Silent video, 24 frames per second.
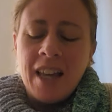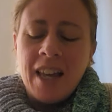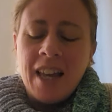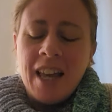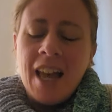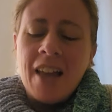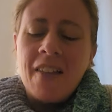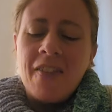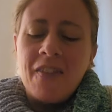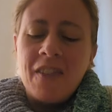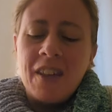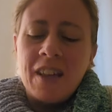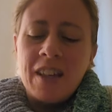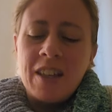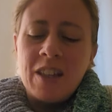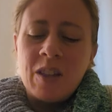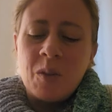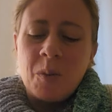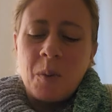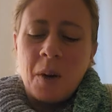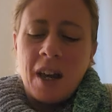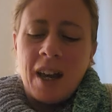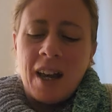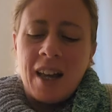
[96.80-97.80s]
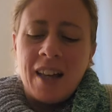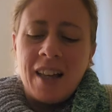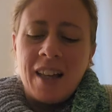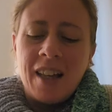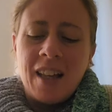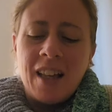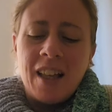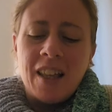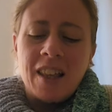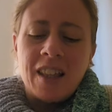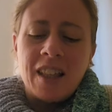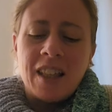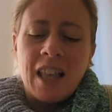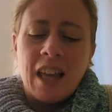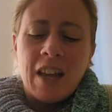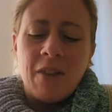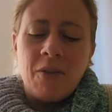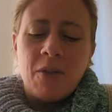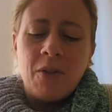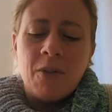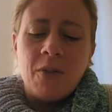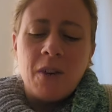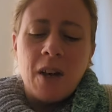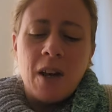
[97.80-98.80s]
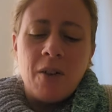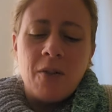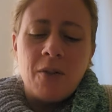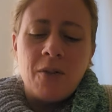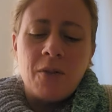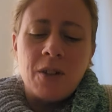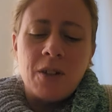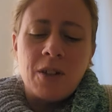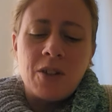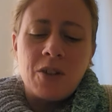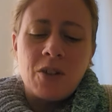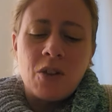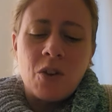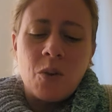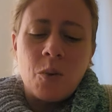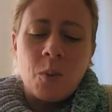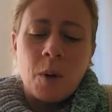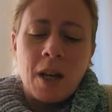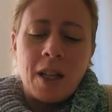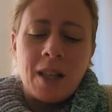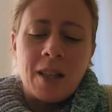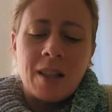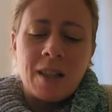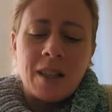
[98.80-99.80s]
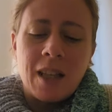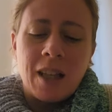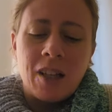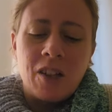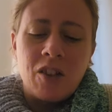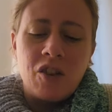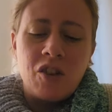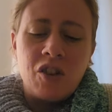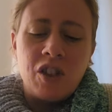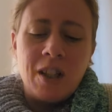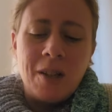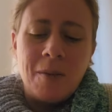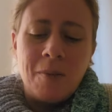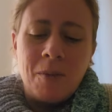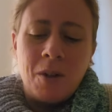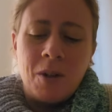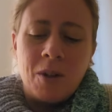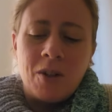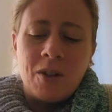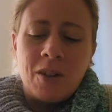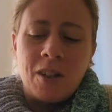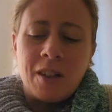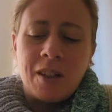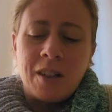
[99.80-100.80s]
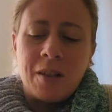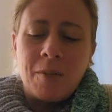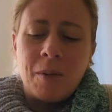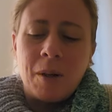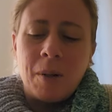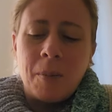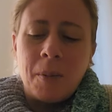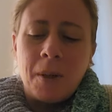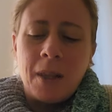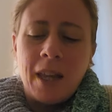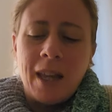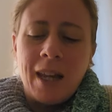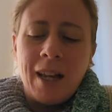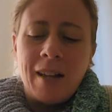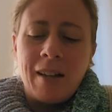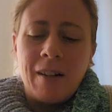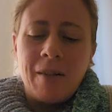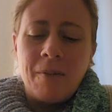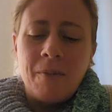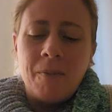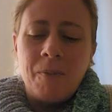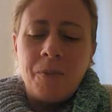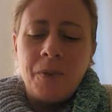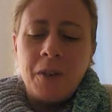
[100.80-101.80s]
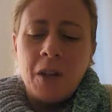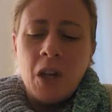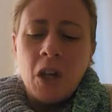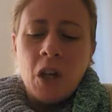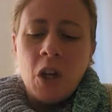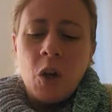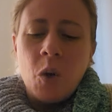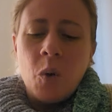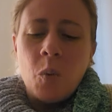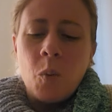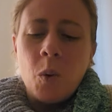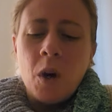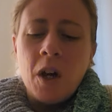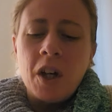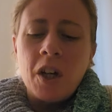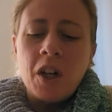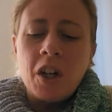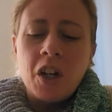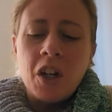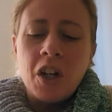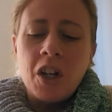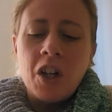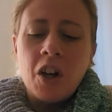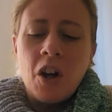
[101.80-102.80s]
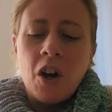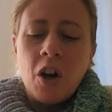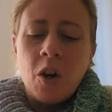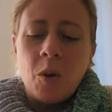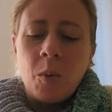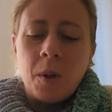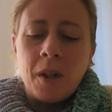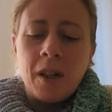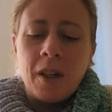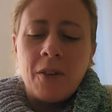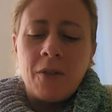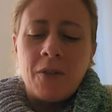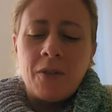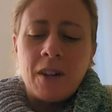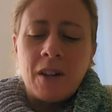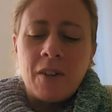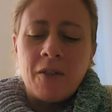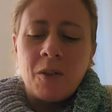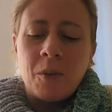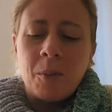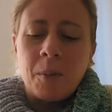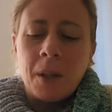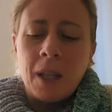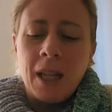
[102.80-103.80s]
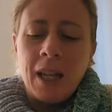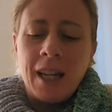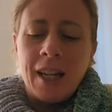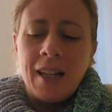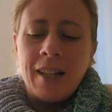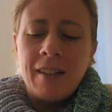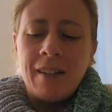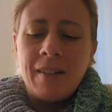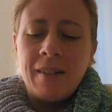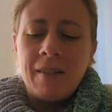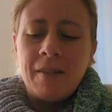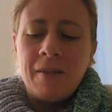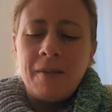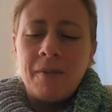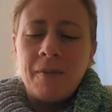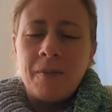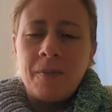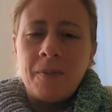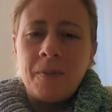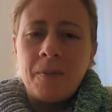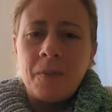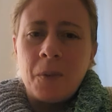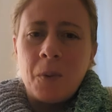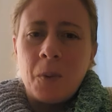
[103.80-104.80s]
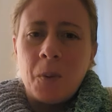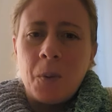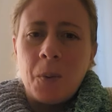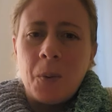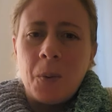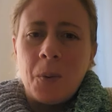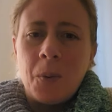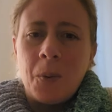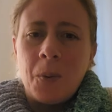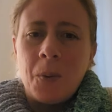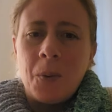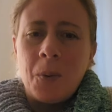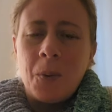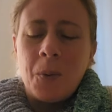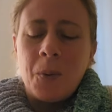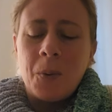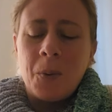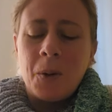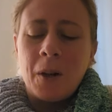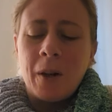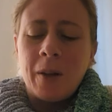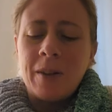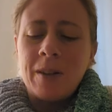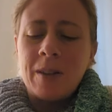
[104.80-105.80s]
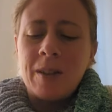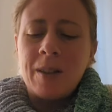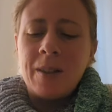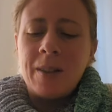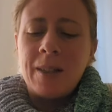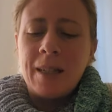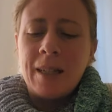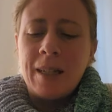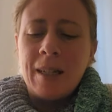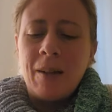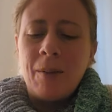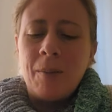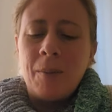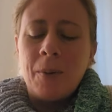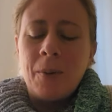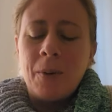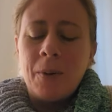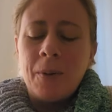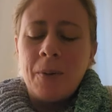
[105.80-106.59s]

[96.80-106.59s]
In this way, the life of every soul waits like sheet music to be played. What good are we if never played? Ooh, that's deep.